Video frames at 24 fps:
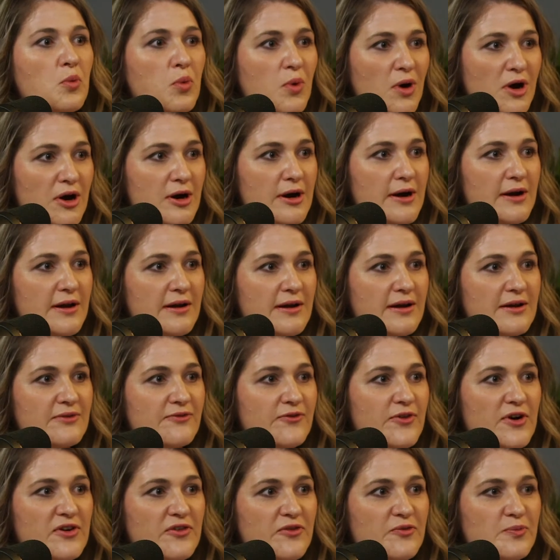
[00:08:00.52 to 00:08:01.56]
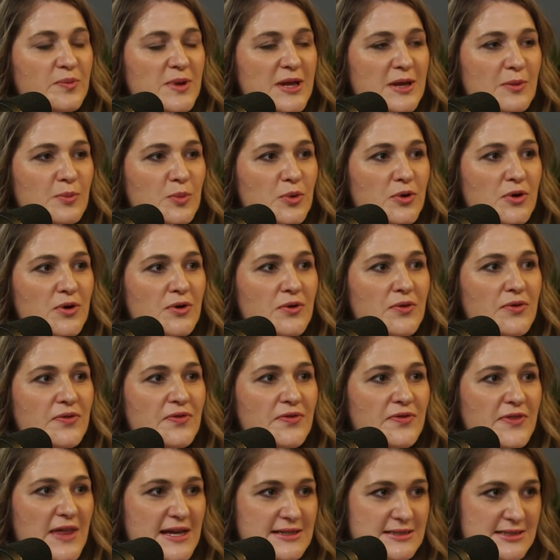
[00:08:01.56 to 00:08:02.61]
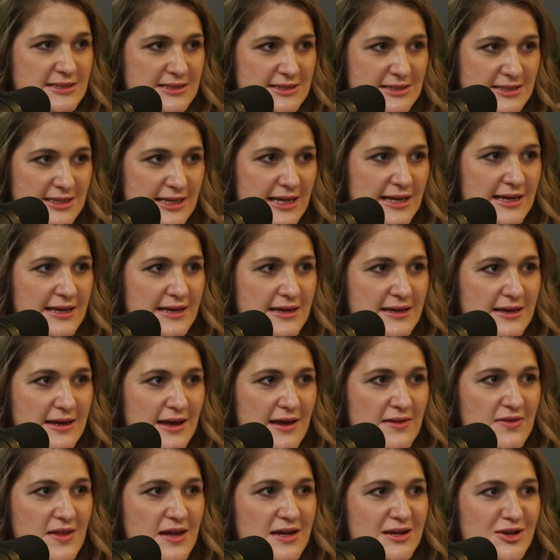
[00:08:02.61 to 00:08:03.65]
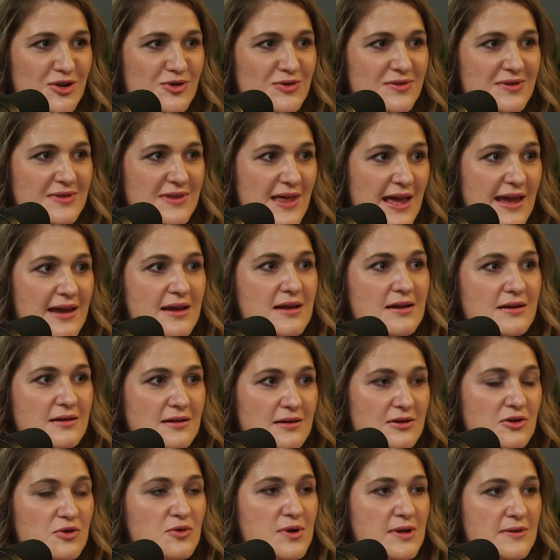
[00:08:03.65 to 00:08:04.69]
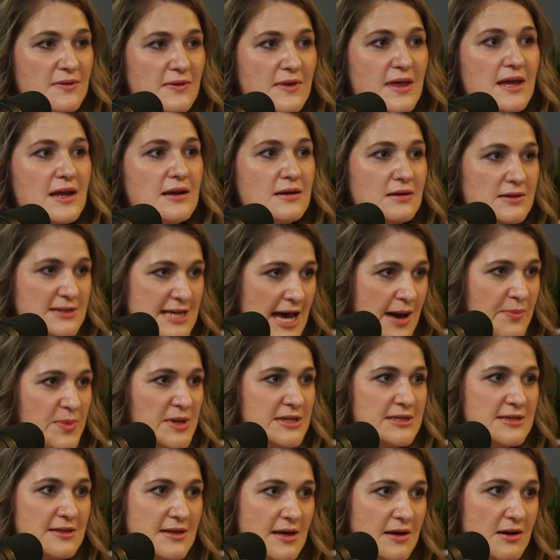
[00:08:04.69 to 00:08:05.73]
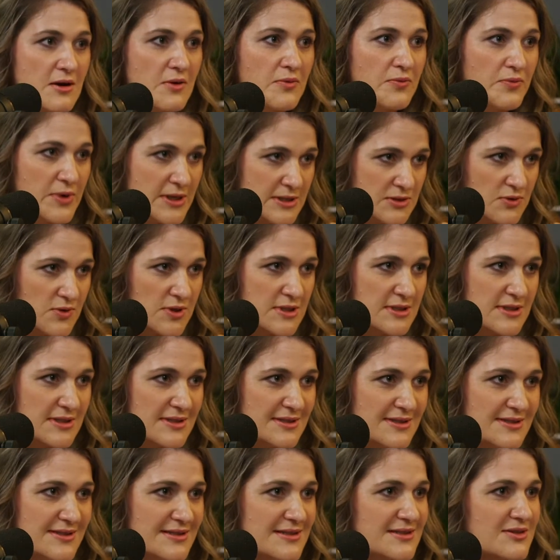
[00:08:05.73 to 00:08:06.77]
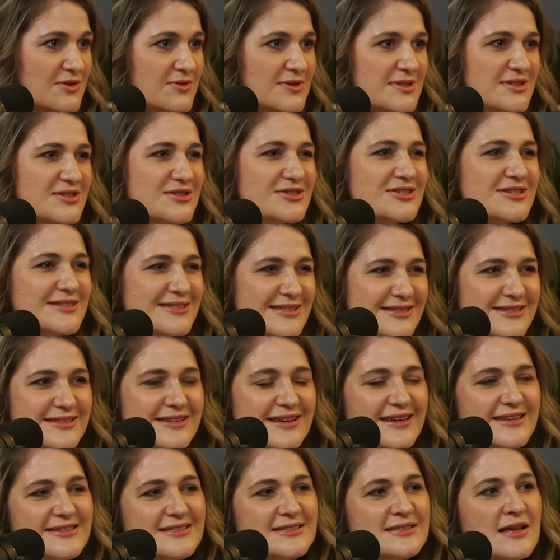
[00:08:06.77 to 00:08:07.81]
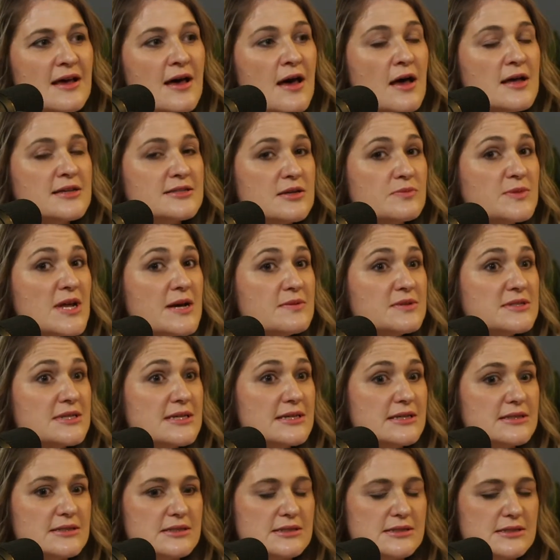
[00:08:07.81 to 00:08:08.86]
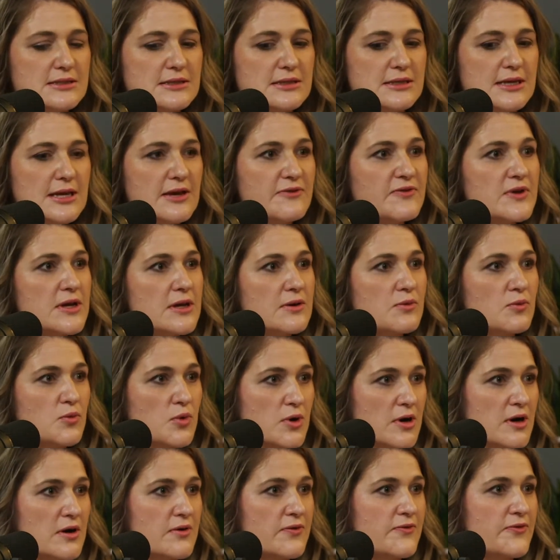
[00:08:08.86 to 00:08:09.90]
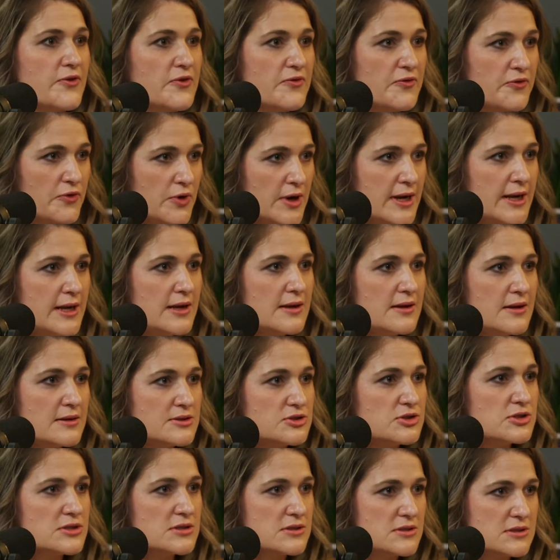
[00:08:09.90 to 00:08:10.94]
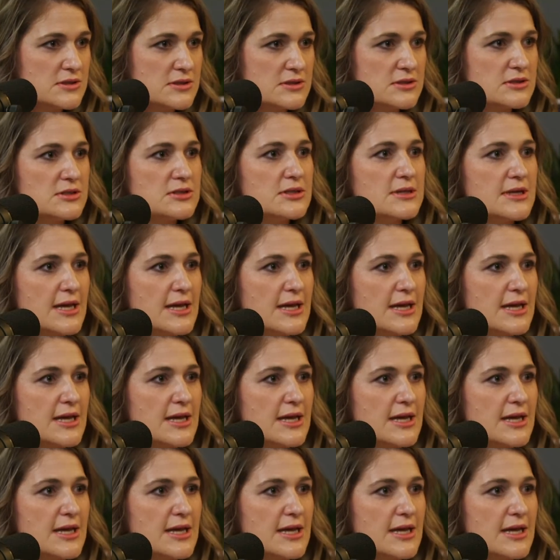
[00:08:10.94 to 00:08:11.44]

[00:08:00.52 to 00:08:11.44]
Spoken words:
work in front of people that see it, and then you can then tap into their resources. So sometimes it's giving work for free just to